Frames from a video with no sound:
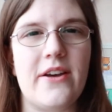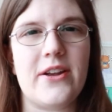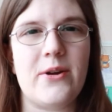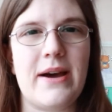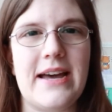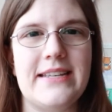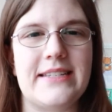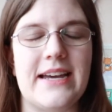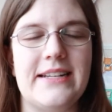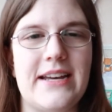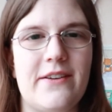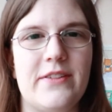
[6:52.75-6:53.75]
Otherwise,
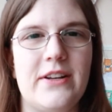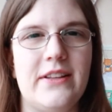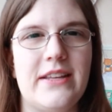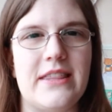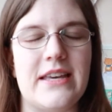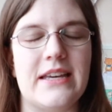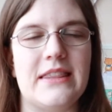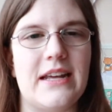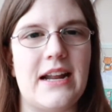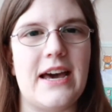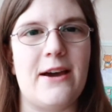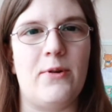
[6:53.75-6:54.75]
I definitely think
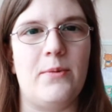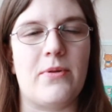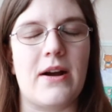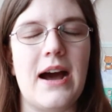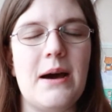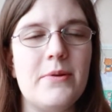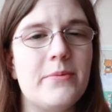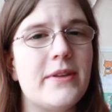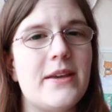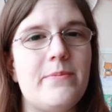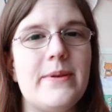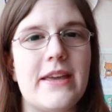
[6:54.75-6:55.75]
that I will
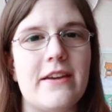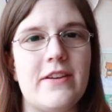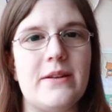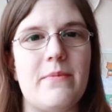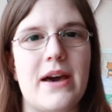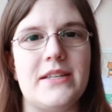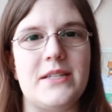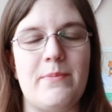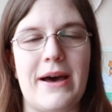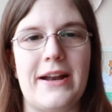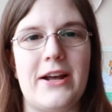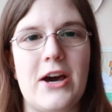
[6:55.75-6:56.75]
probably be giving my
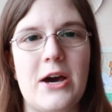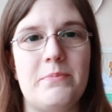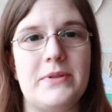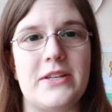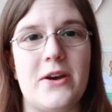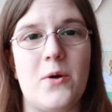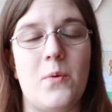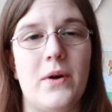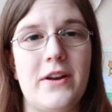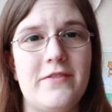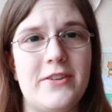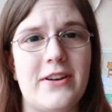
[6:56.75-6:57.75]
spot up, so
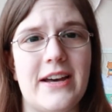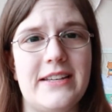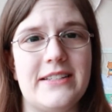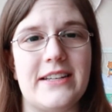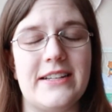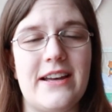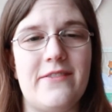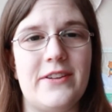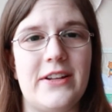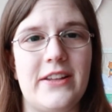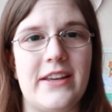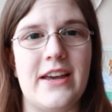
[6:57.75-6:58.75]
one of you guys can
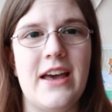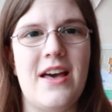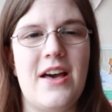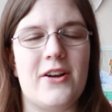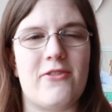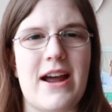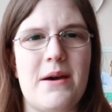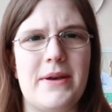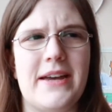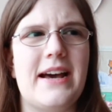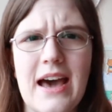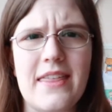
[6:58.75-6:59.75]
definitely grab it.